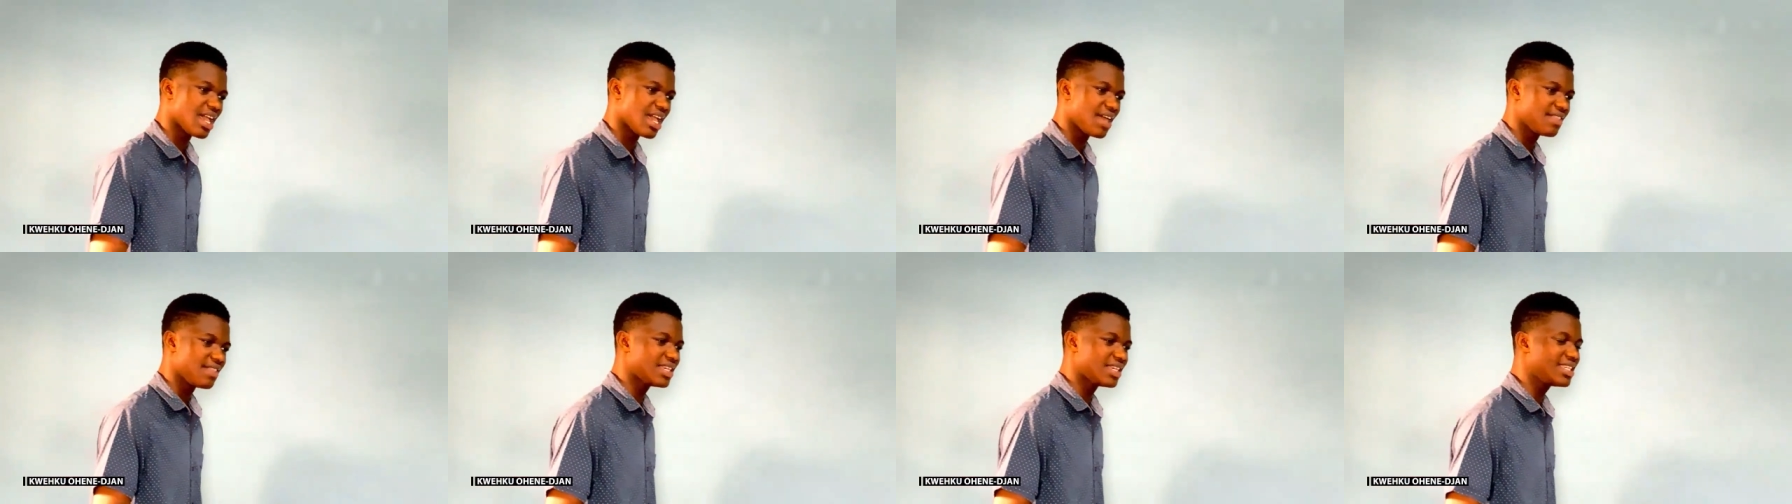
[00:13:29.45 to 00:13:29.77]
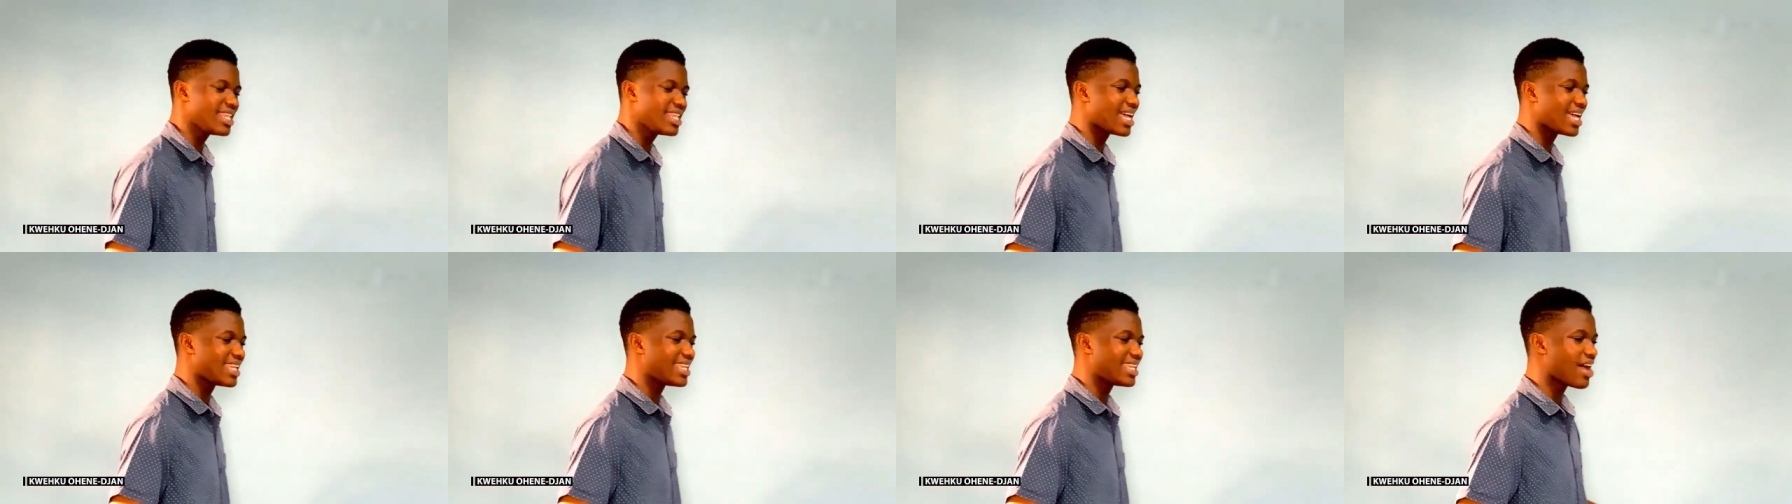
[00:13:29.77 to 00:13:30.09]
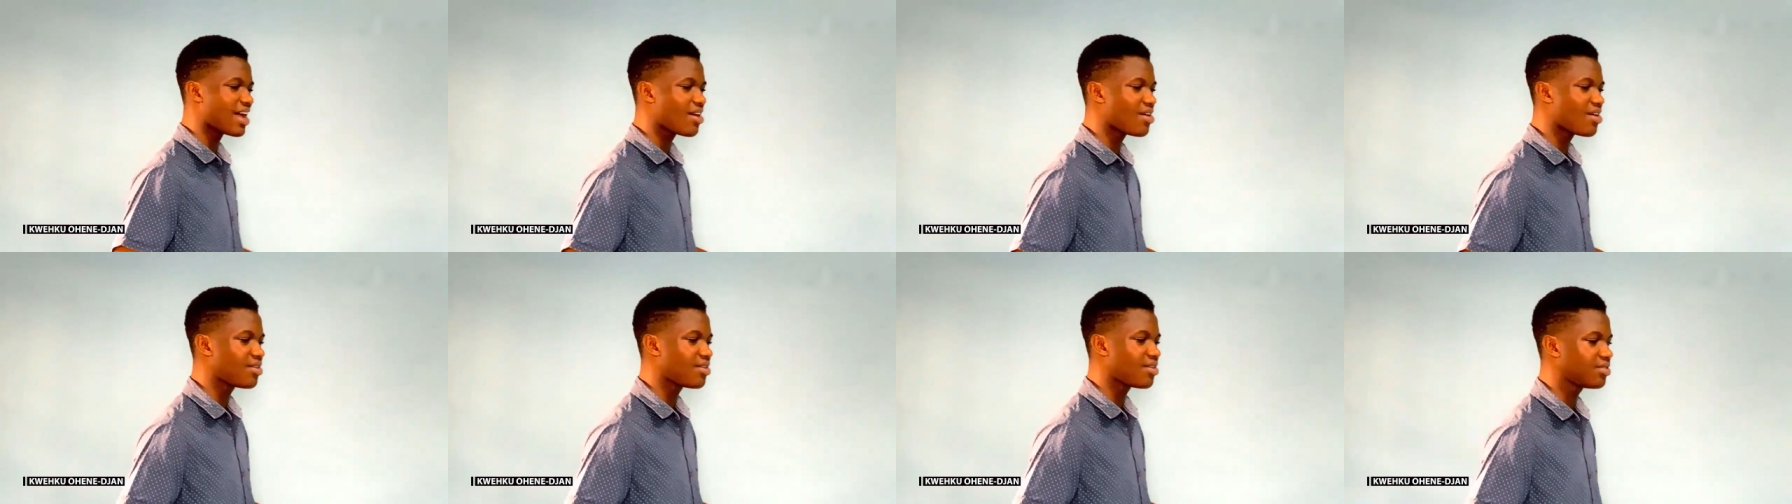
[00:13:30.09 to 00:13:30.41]
that they are
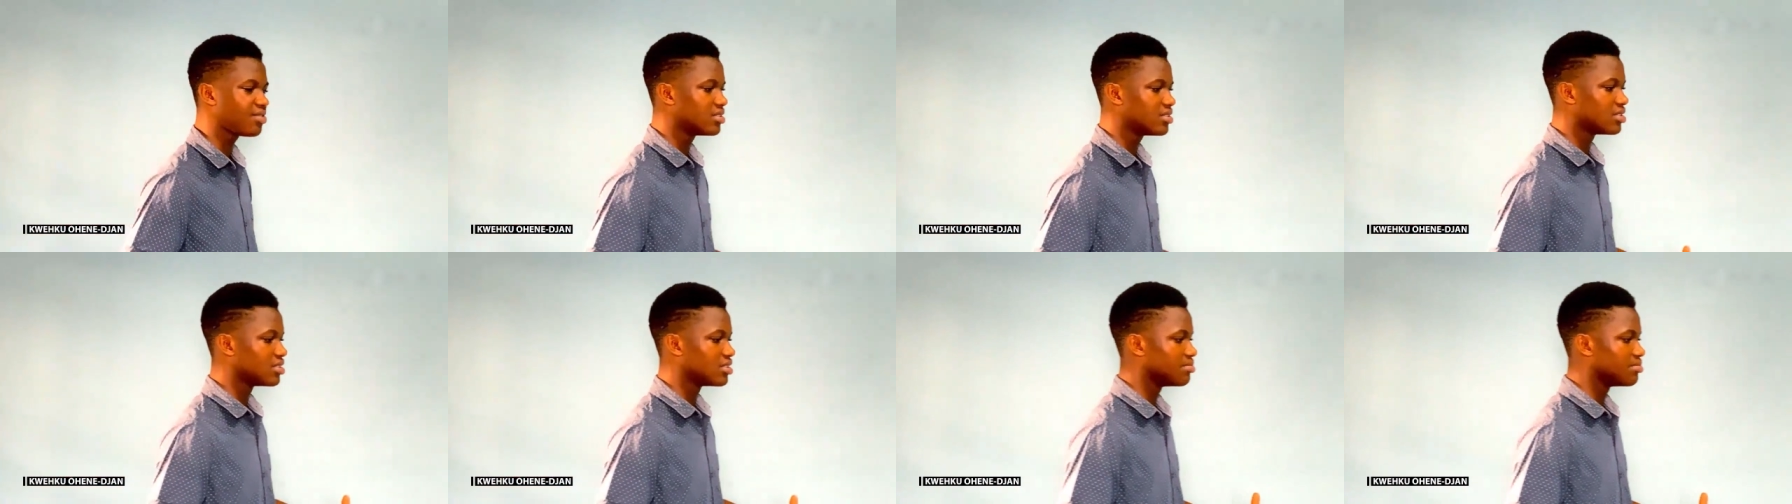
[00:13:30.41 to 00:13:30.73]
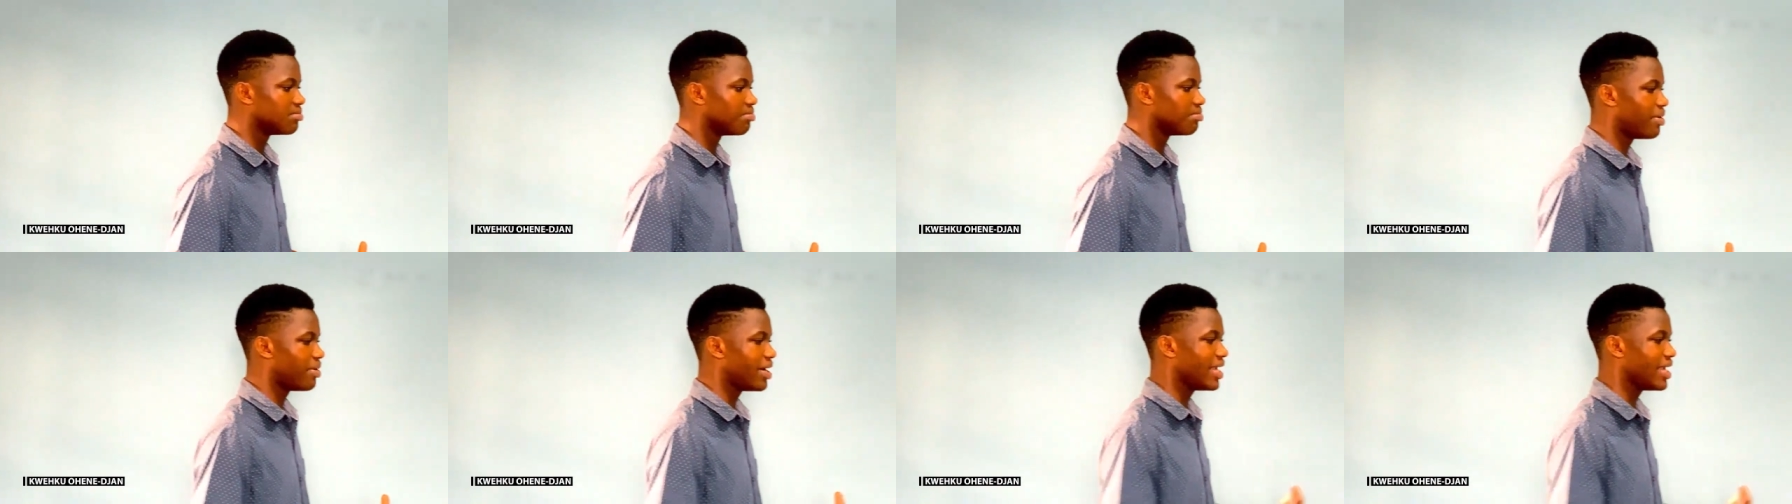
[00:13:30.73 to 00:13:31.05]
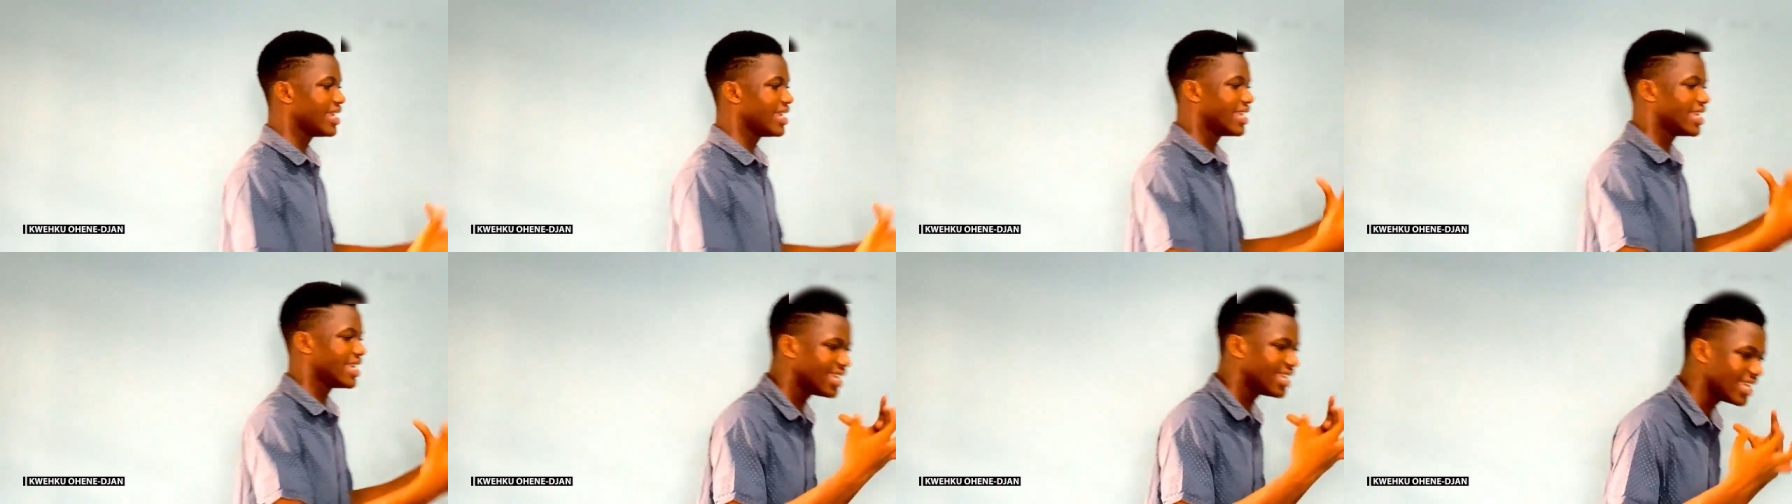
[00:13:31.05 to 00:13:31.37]
now
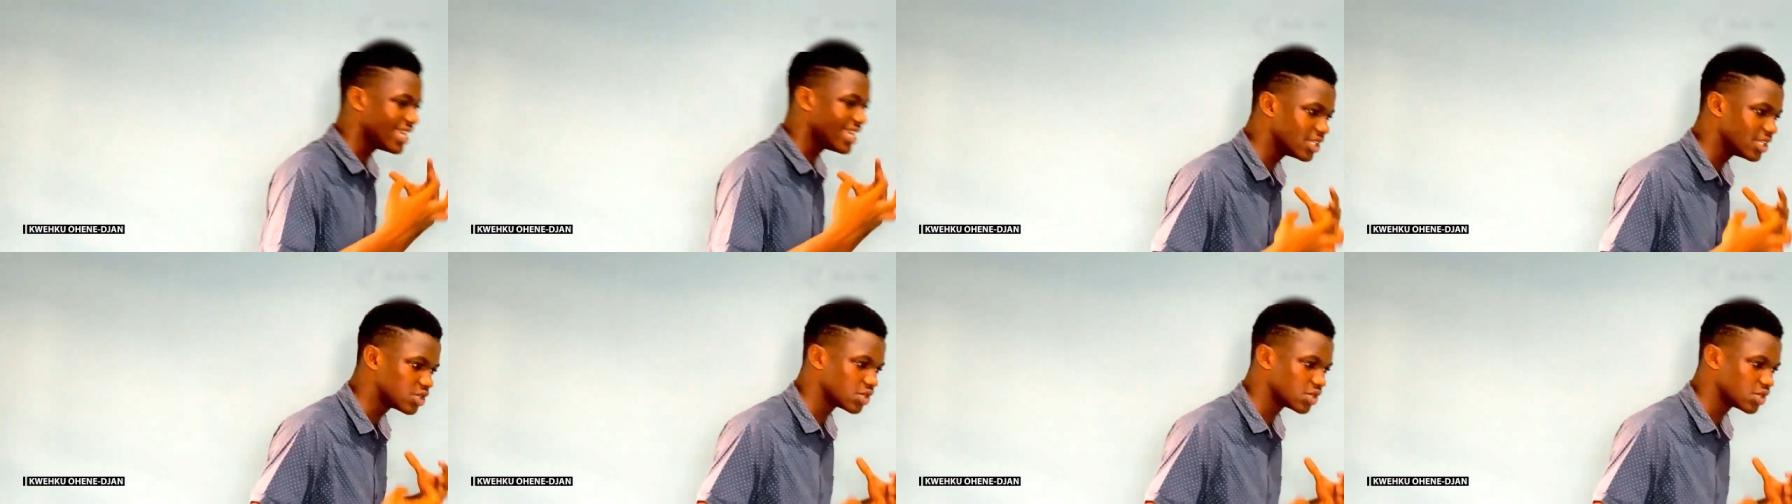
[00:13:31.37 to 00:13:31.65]
bringing into